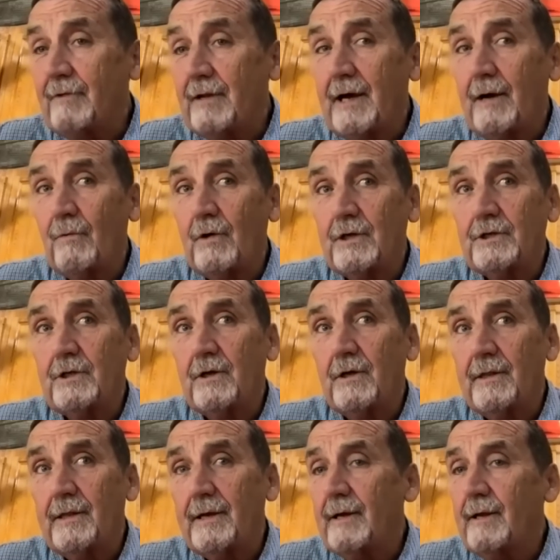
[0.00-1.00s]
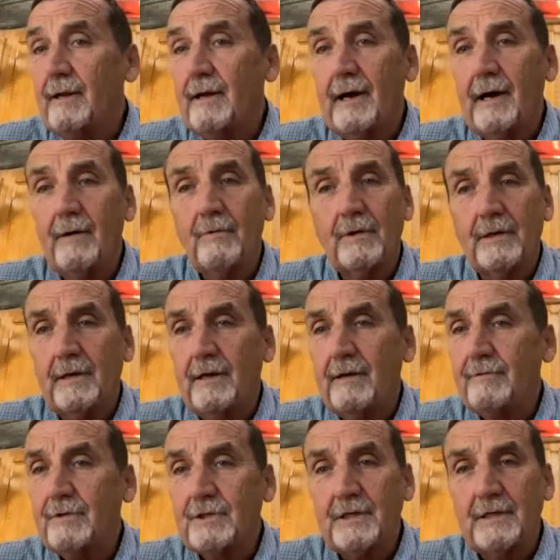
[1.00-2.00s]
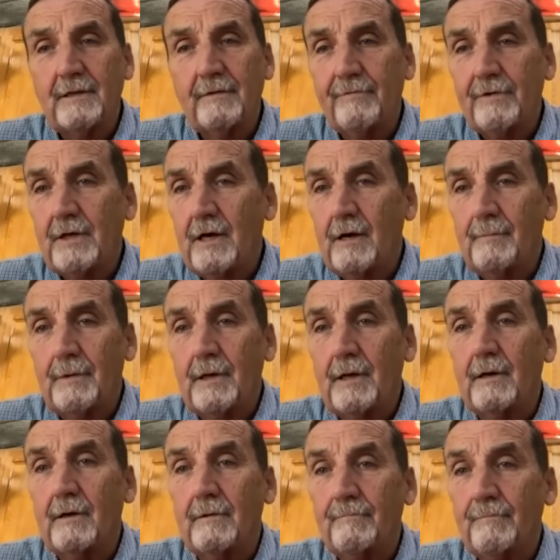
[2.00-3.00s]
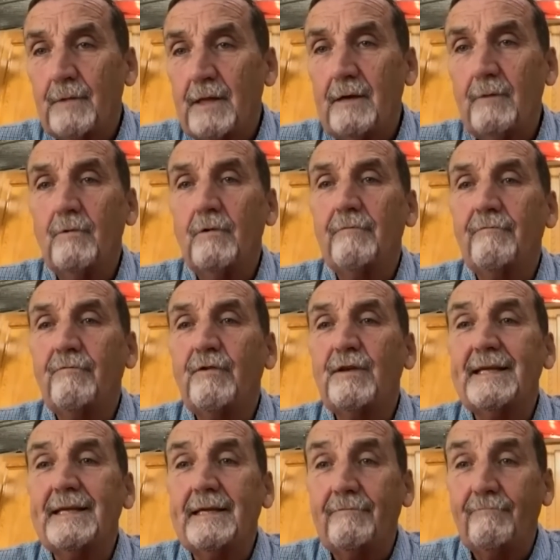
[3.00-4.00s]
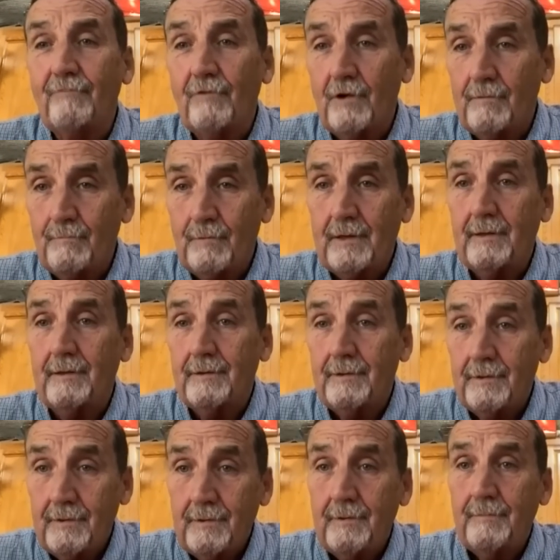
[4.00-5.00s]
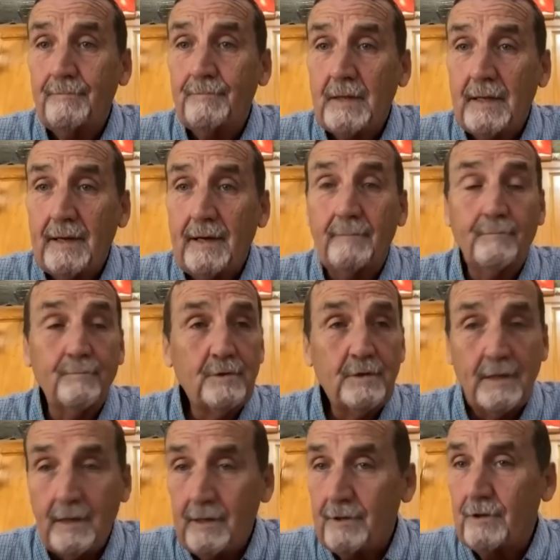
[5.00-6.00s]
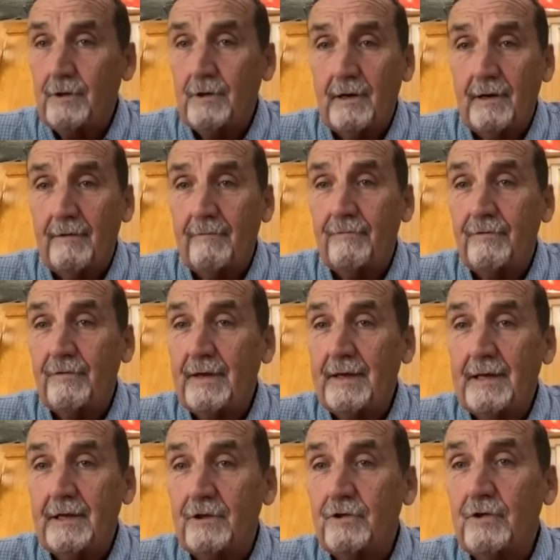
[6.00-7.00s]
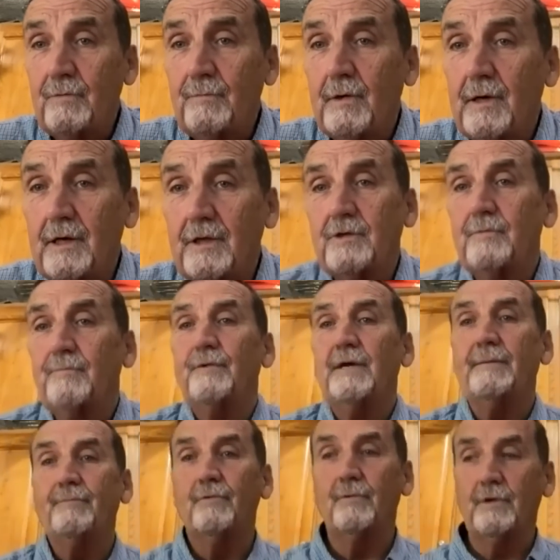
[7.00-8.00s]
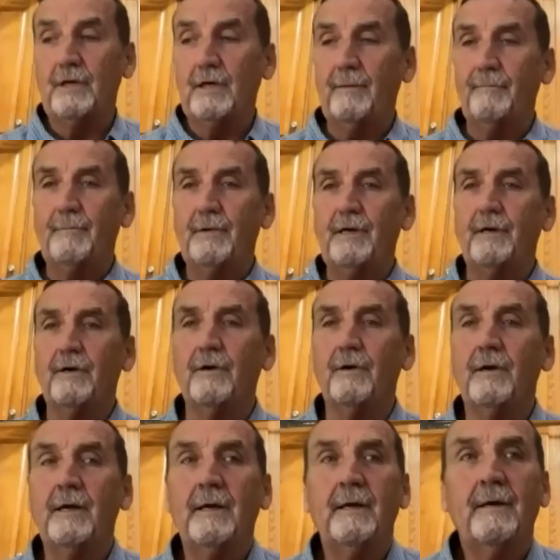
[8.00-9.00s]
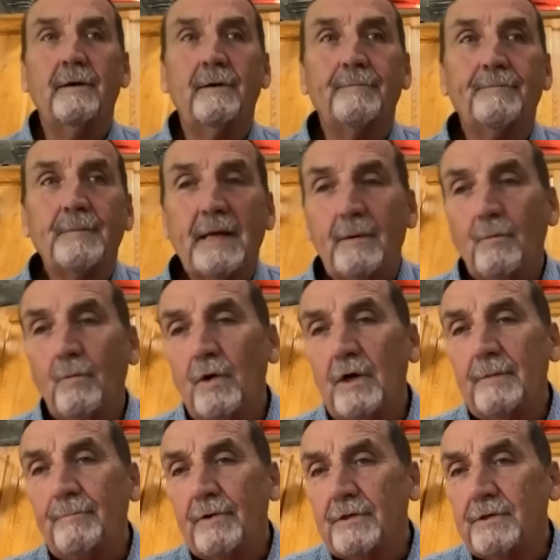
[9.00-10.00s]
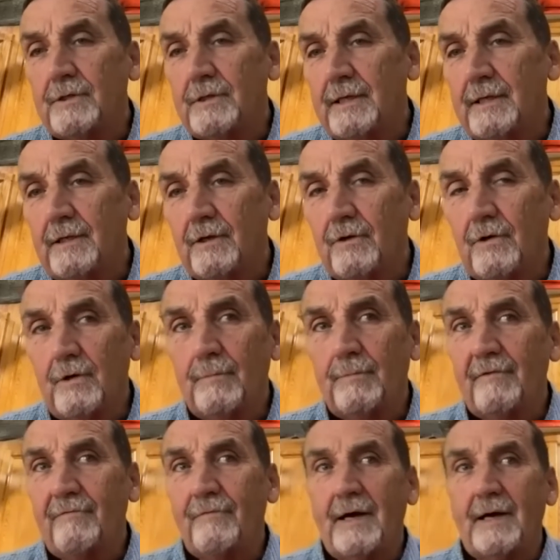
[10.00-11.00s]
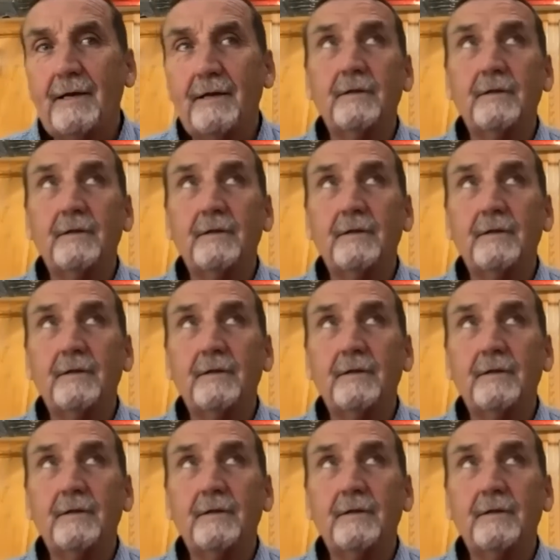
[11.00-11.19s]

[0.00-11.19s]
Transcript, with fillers: and I watched all that, I would never see the phenomenon. It would flee from me. I'm telling you, I've seen it too much. People would come here, one person in the group, I find